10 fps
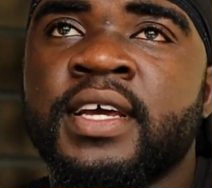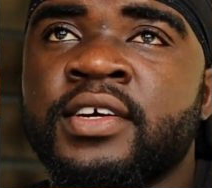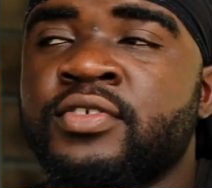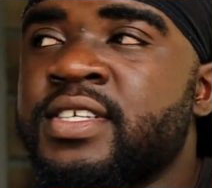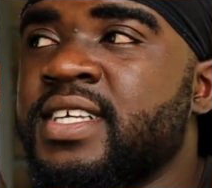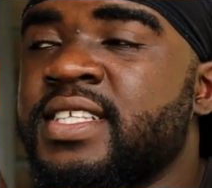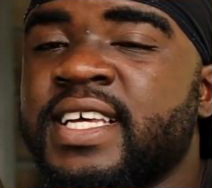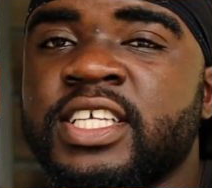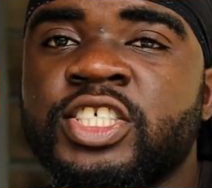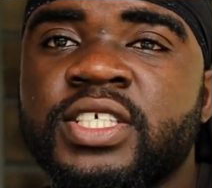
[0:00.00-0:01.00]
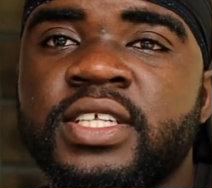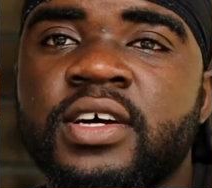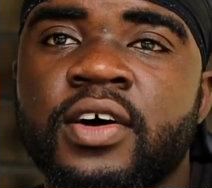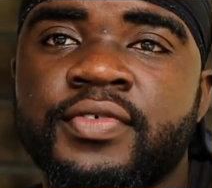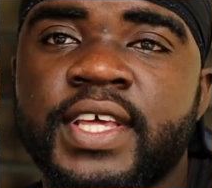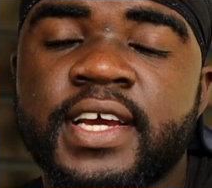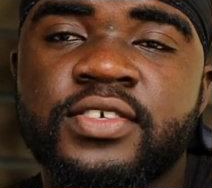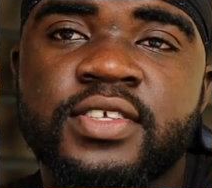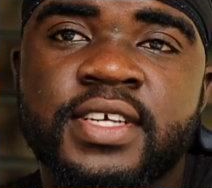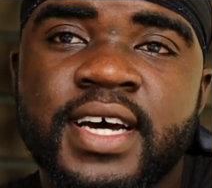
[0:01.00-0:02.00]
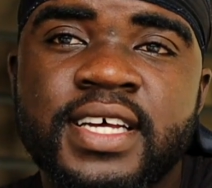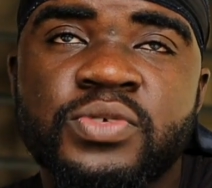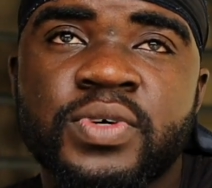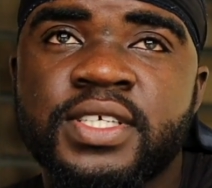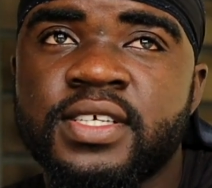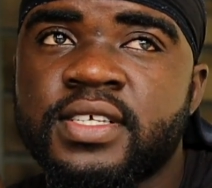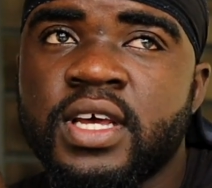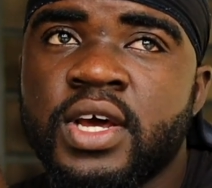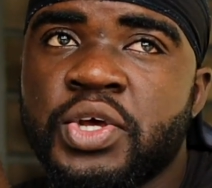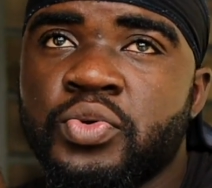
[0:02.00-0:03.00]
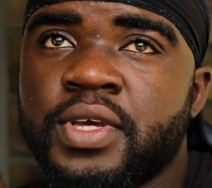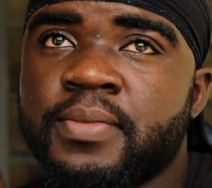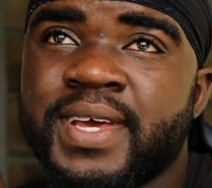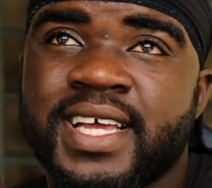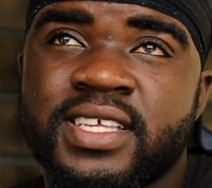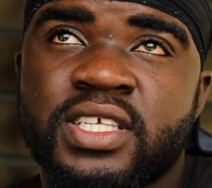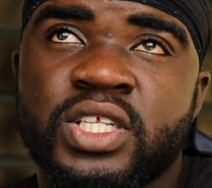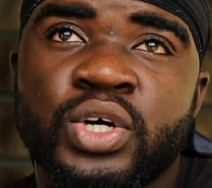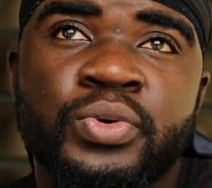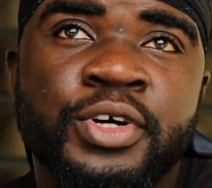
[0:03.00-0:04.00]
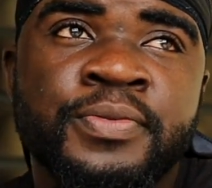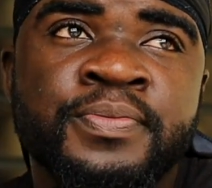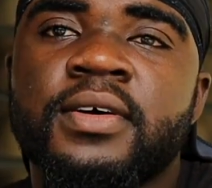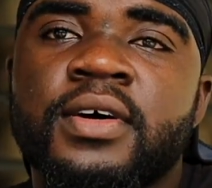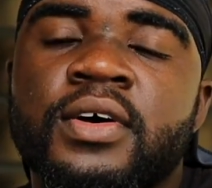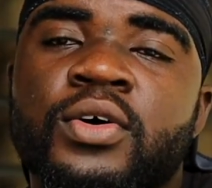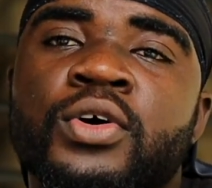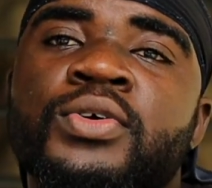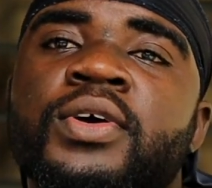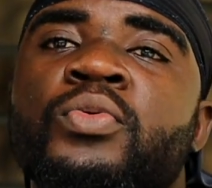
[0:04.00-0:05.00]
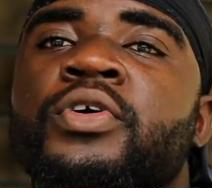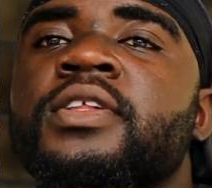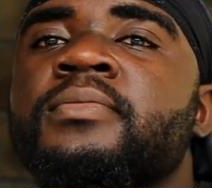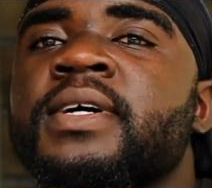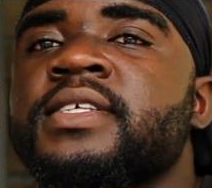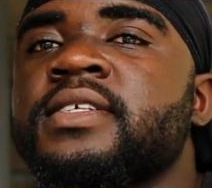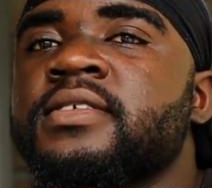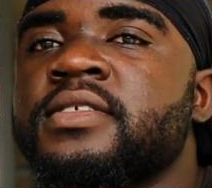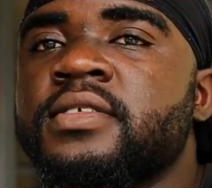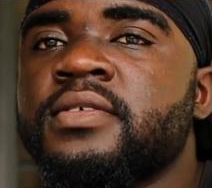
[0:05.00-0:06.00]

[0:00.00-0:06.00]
Increase the tension of the exercise, which is you can make it slower, or you can work the muscles